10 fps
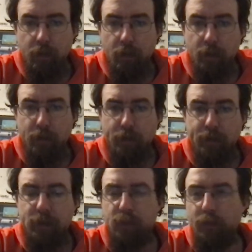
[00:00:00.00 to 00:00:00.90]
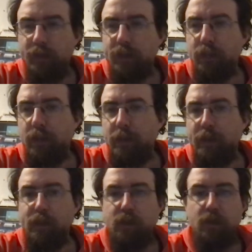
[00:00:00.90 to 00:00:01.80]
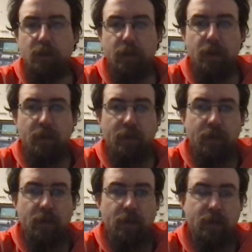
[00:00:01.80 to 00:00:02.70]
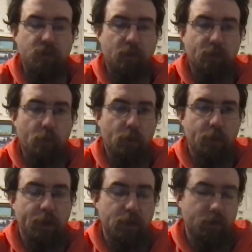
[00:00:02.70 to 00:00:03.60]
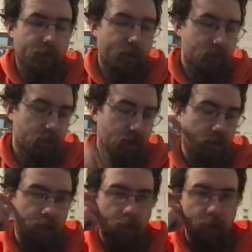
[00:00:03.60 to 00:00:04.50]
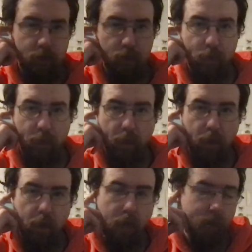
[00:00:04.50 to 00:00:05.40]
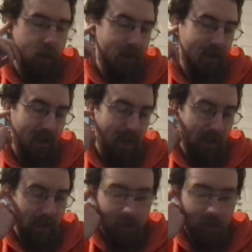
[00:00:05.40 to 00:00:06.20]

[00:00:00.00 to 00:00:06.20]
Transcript: Uh, this one is going to be a, a very straightforward HD versioning of the original game, which actually